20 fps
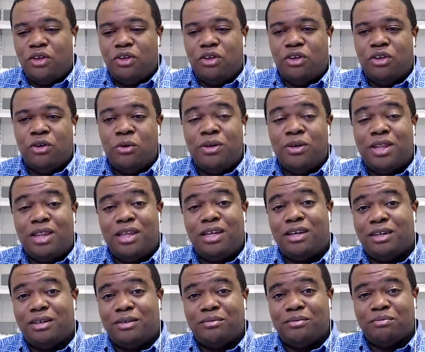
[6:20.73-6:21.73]
You
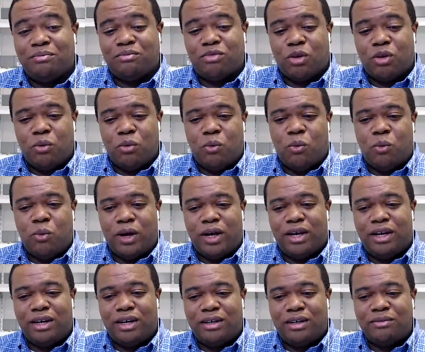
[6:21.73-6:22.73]
then
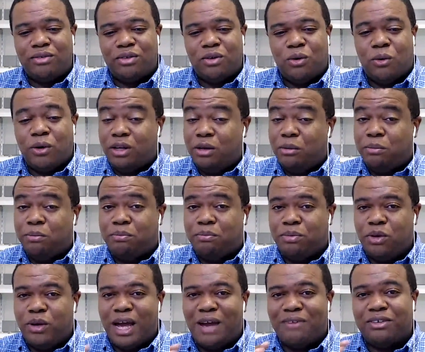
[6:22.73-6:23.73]
wear, or you
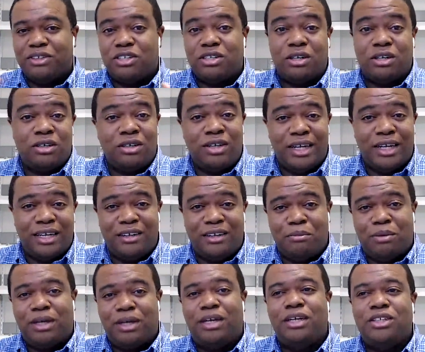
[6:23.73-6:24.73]
have a certain landing
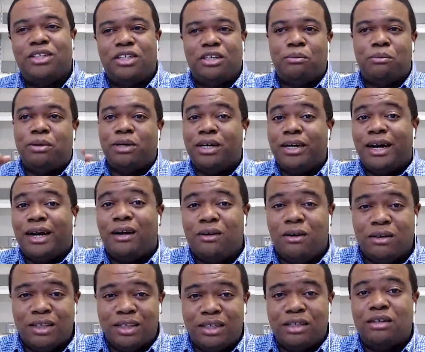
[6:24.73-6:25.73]
page and you put it out
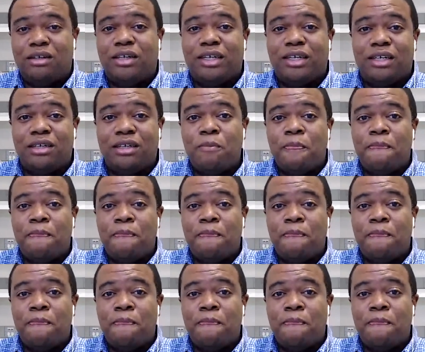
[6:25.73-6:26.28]
on the internet